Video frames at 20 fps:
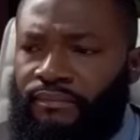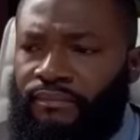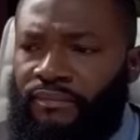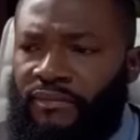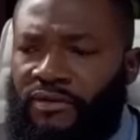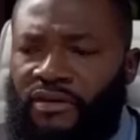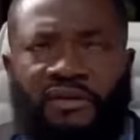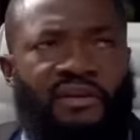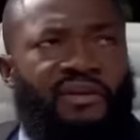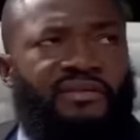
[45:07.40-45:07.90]

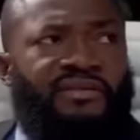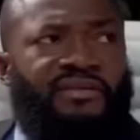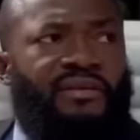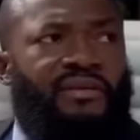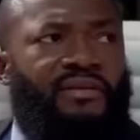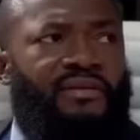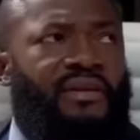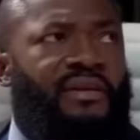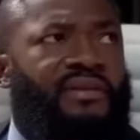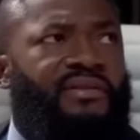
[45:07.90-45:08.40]
Unless he
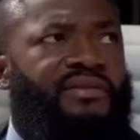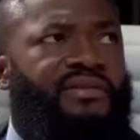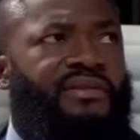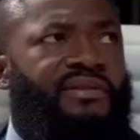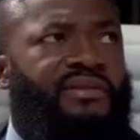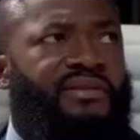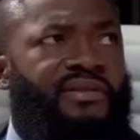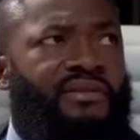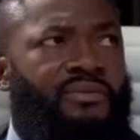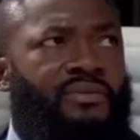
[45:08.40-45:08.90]
thinks
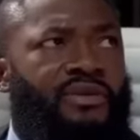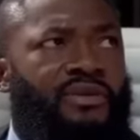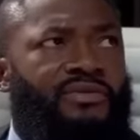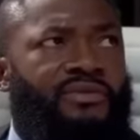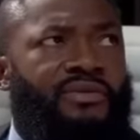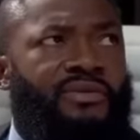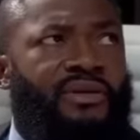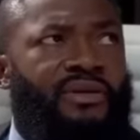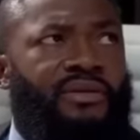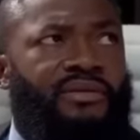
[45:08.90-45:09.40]
she works
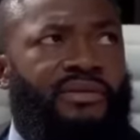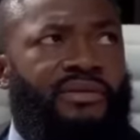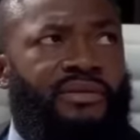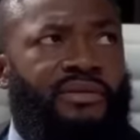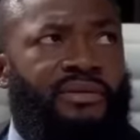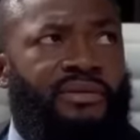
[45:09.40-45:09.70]
with us.